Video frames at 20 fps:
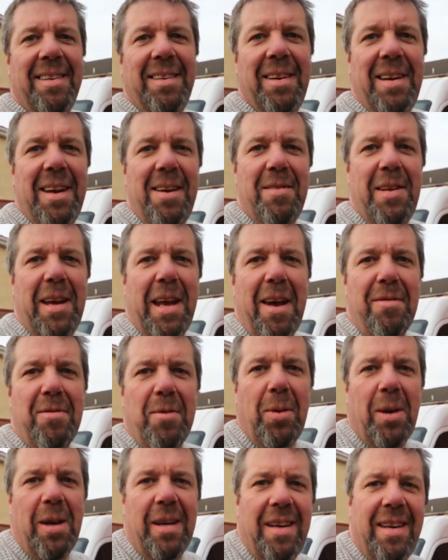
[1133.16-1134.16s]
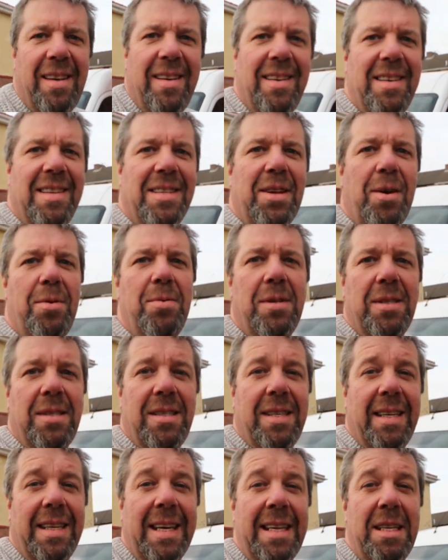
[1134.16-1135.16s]
Good evening everyone. So
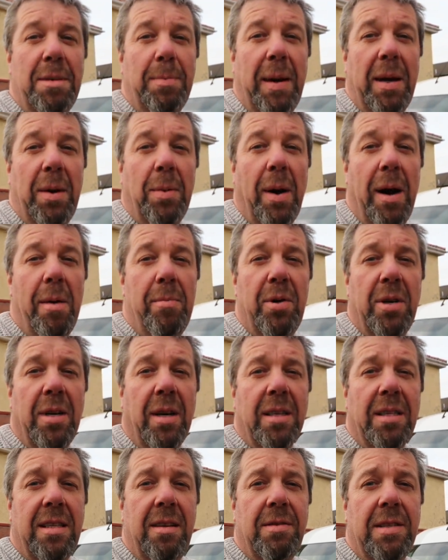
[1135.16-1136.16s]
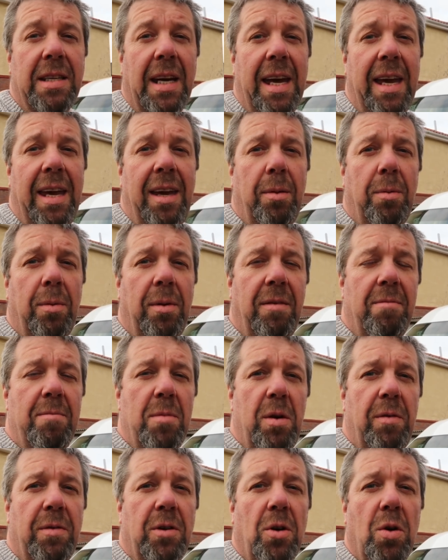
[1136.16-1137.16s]
today's been quite a productive day. We've
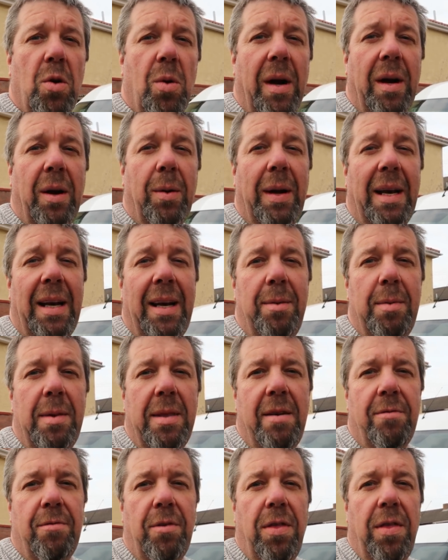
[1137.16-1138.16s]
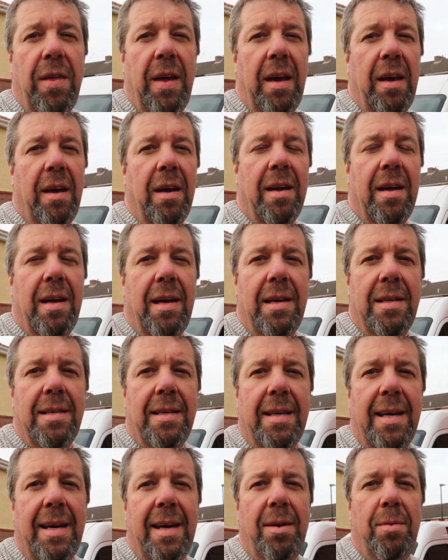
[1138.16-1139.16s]
moved on quite quickly with everything uh,
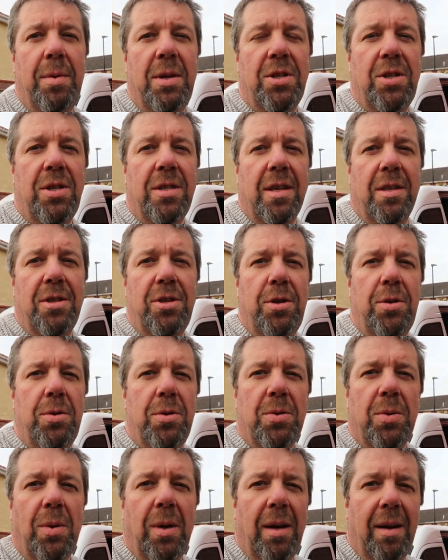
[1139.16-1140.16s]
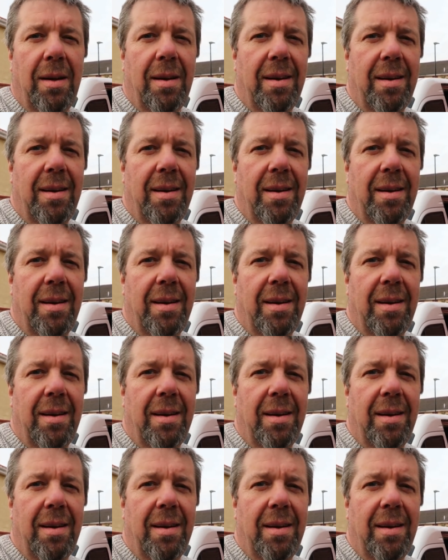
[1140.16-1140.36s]
today which is unusual.